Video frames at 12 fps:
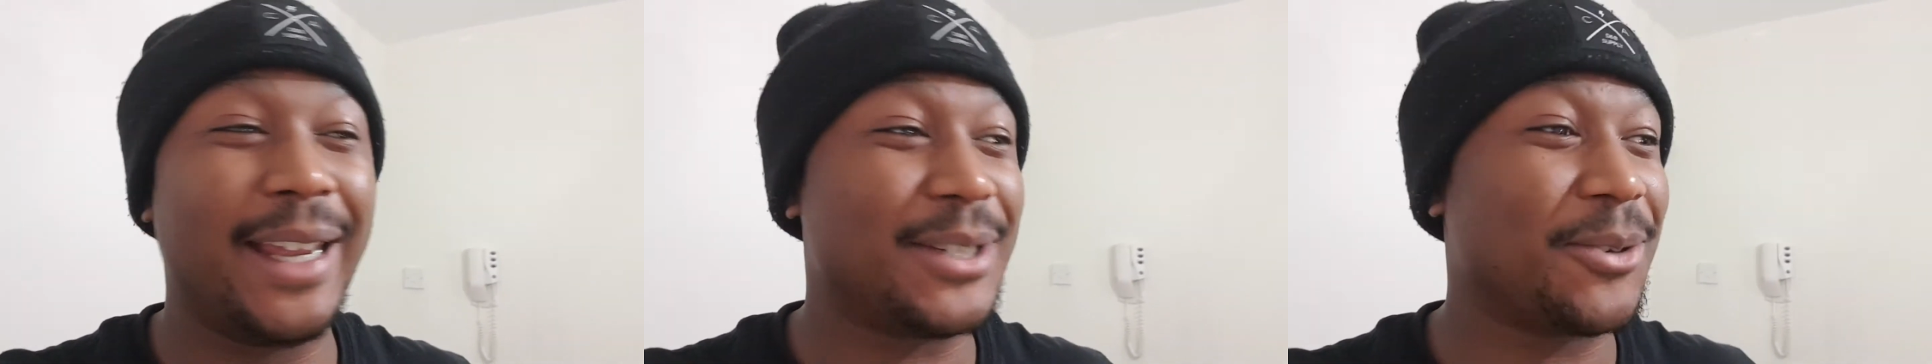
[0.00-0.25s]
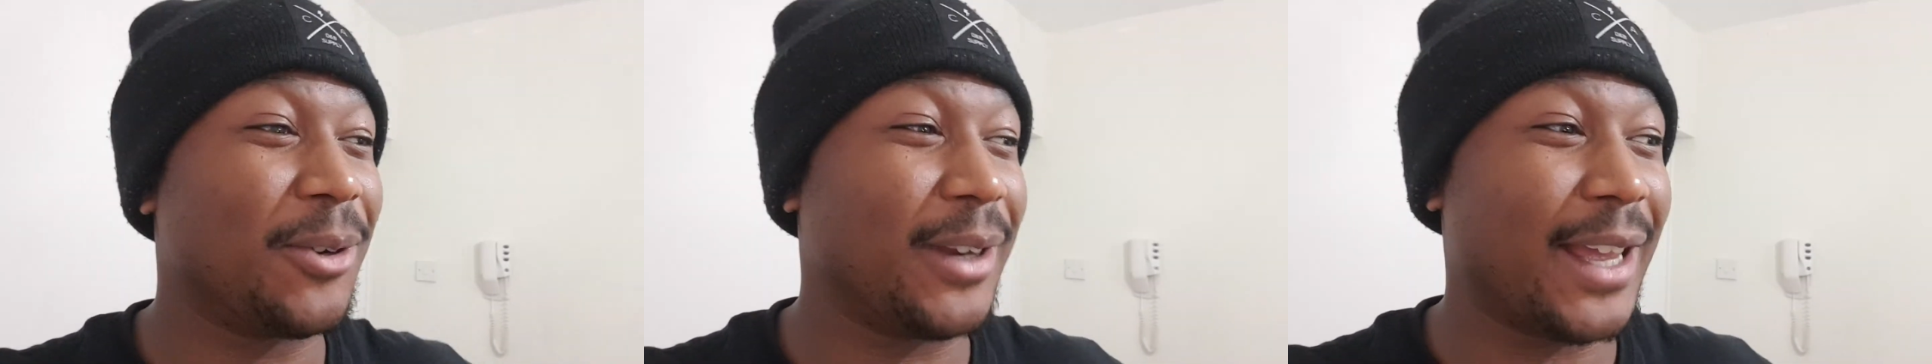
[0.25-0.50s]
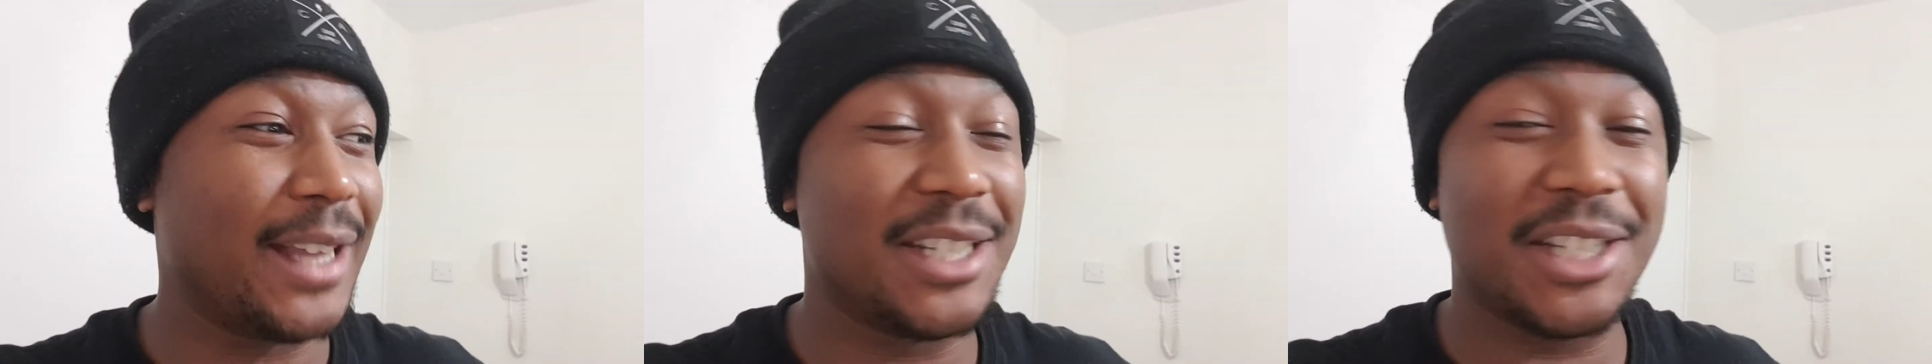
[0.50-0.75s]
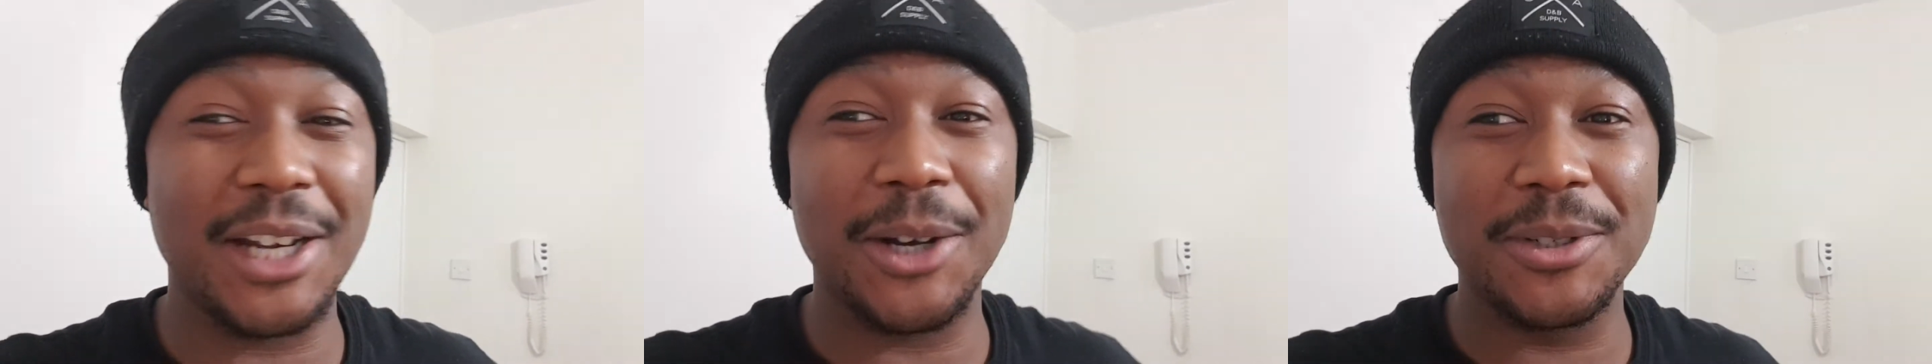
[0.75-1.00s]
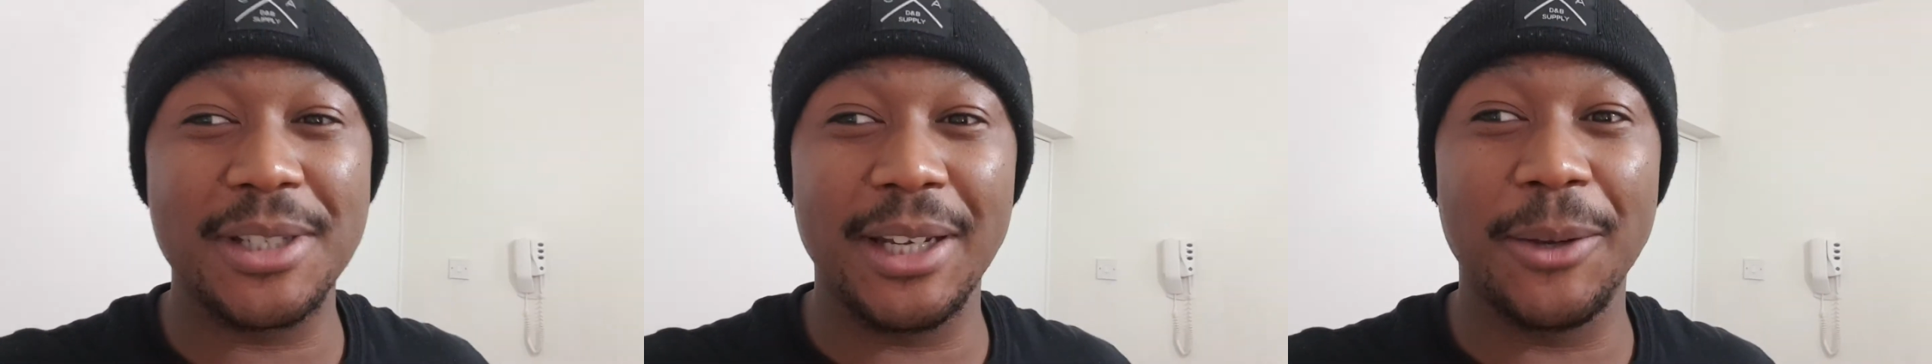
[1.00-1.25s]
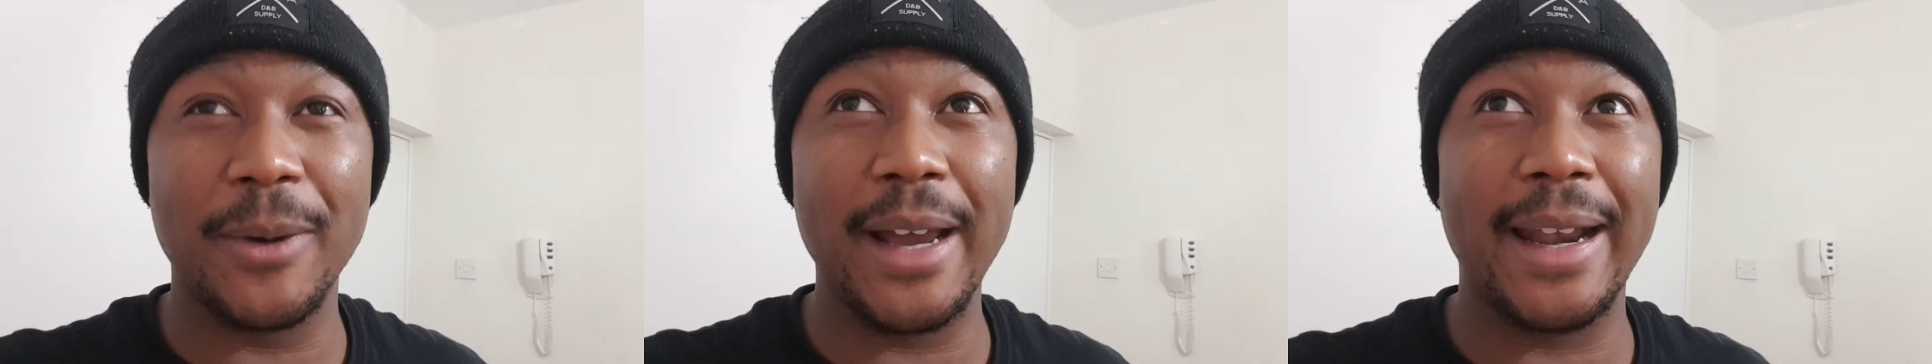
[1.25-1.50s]
he scored against
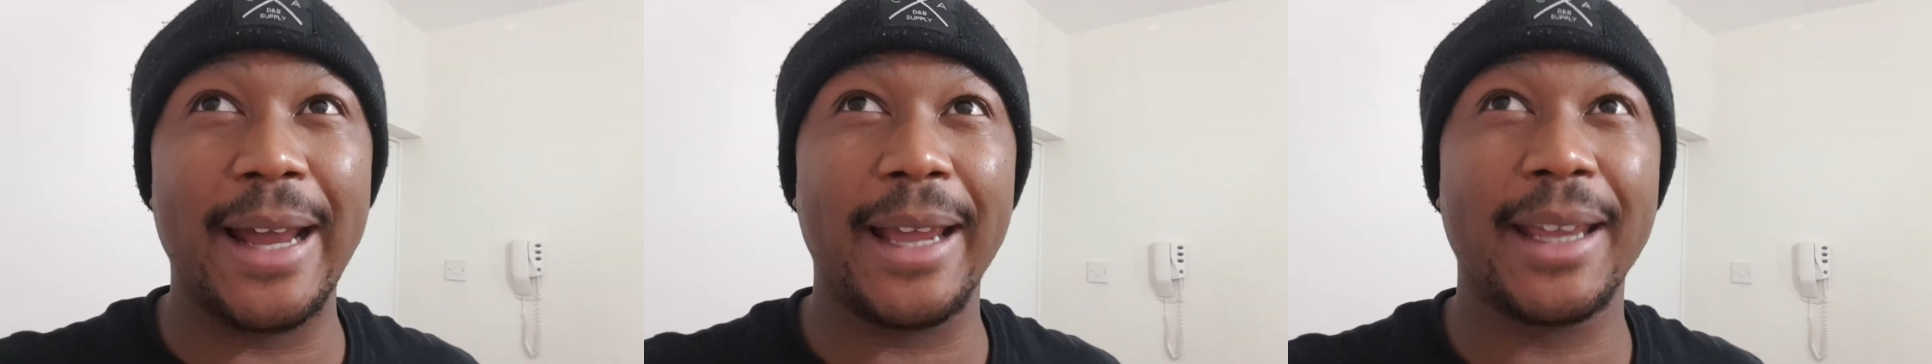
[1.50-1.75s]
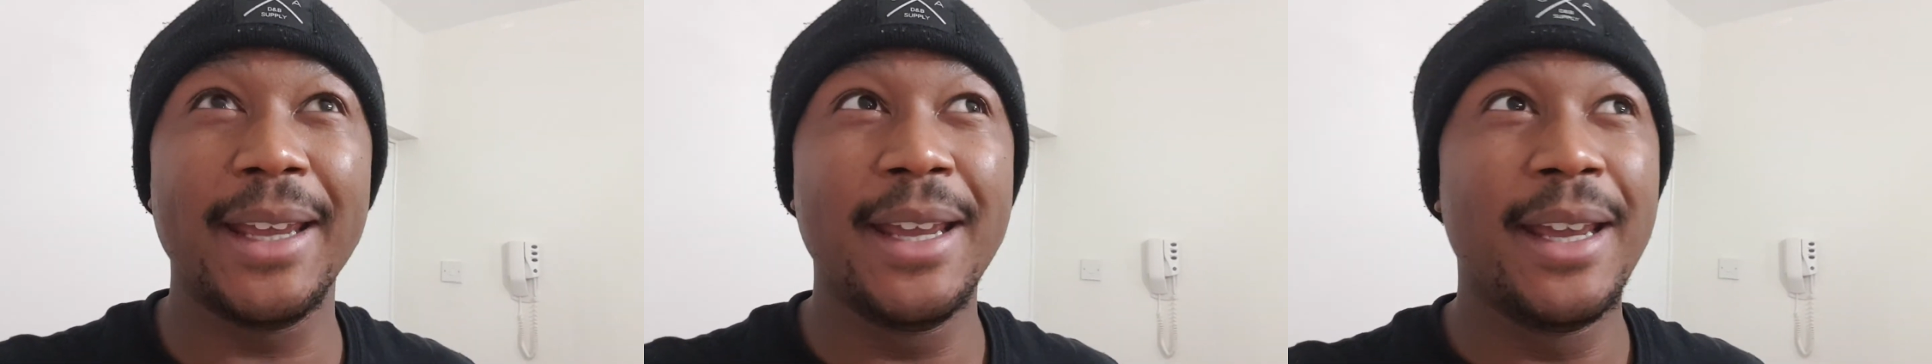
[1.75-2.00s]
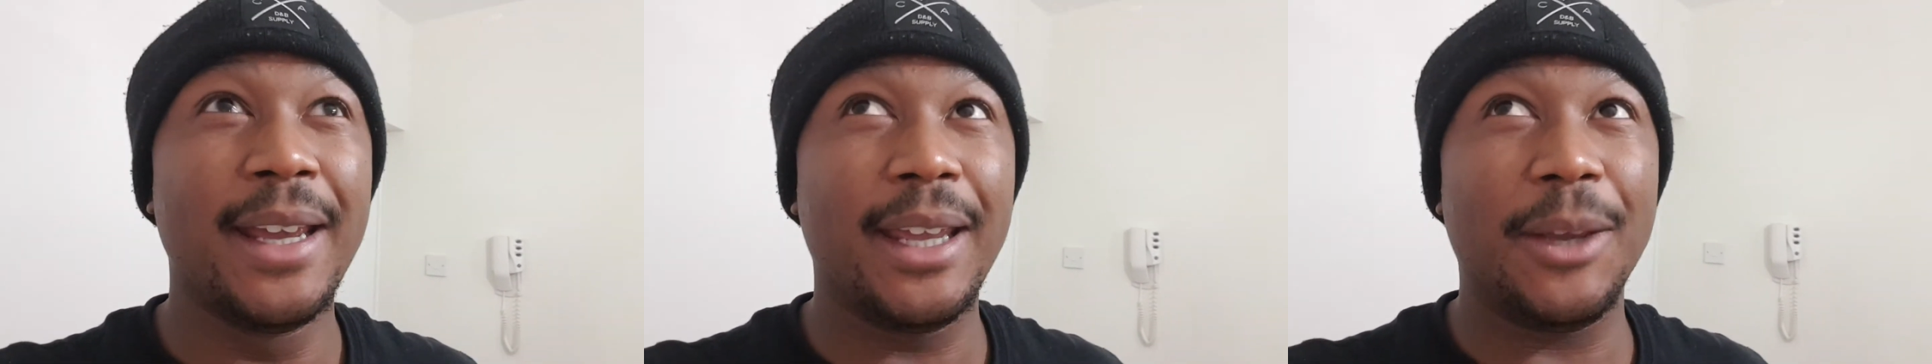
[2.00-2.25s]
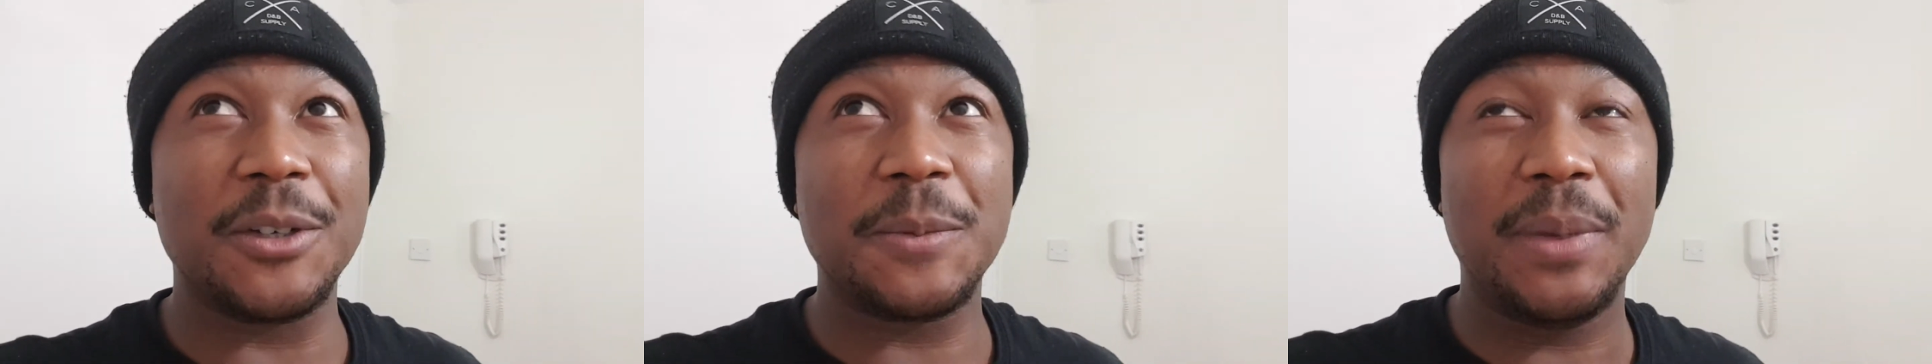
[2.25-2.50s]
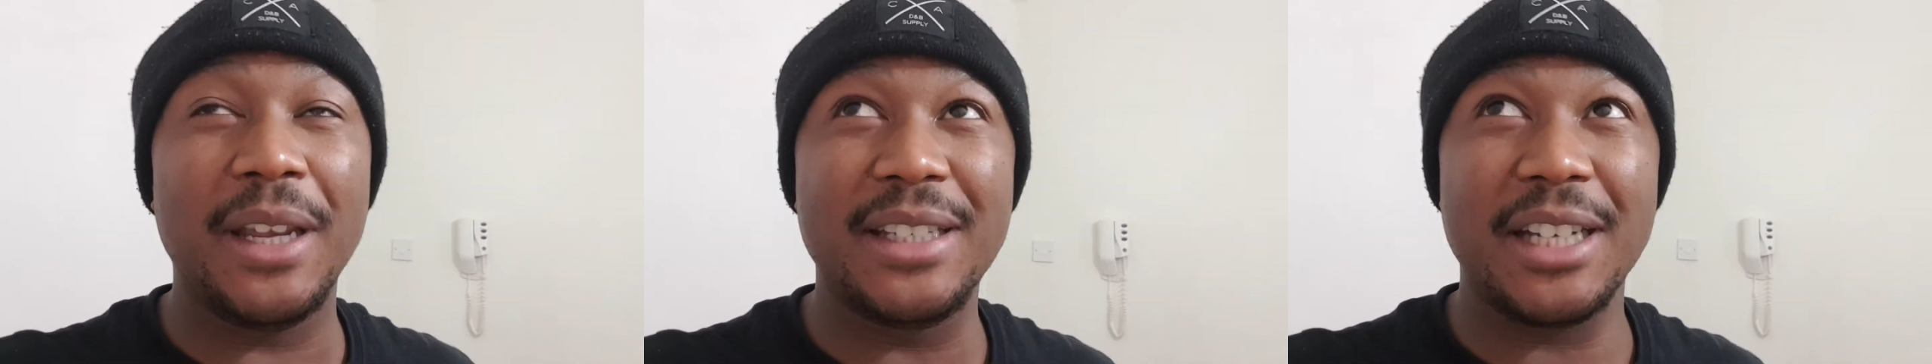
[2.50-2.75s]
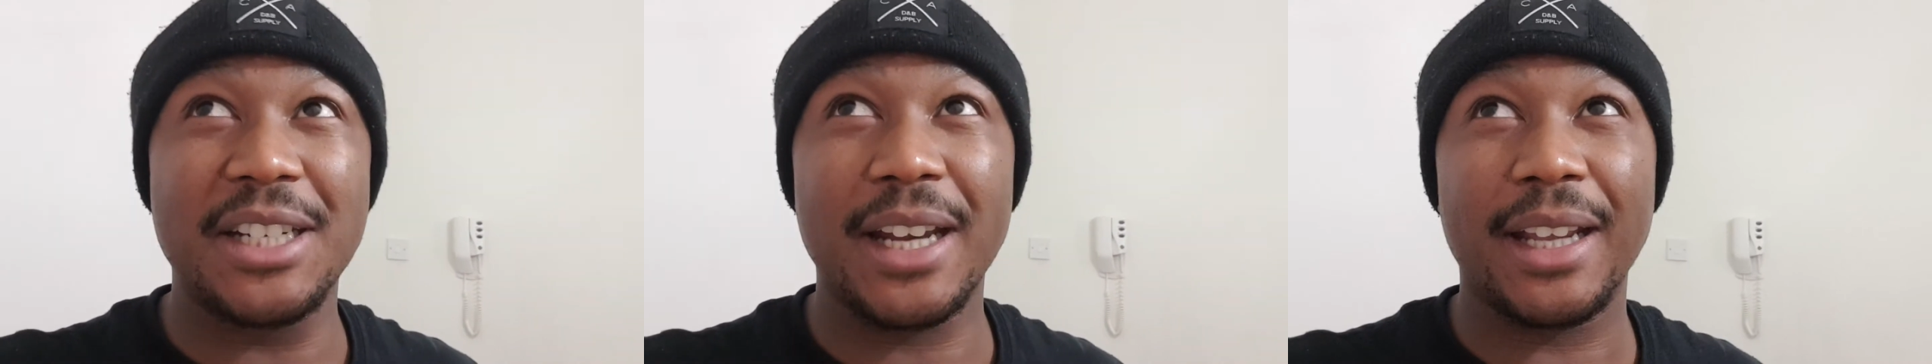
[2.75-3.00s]
Chelsea where like it was
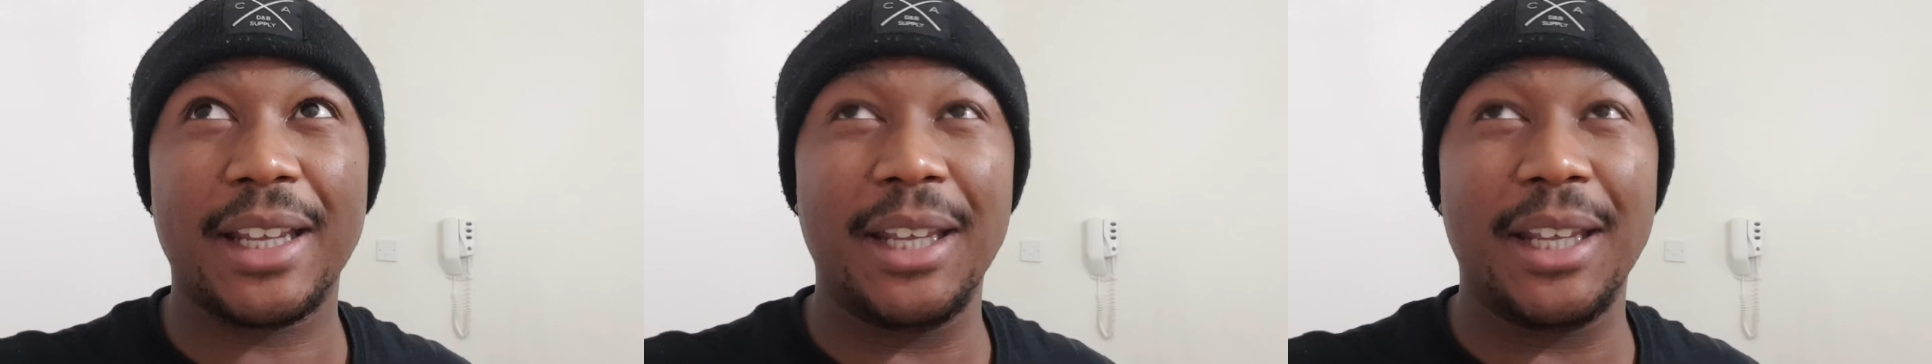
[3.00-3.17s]
Petr Čech.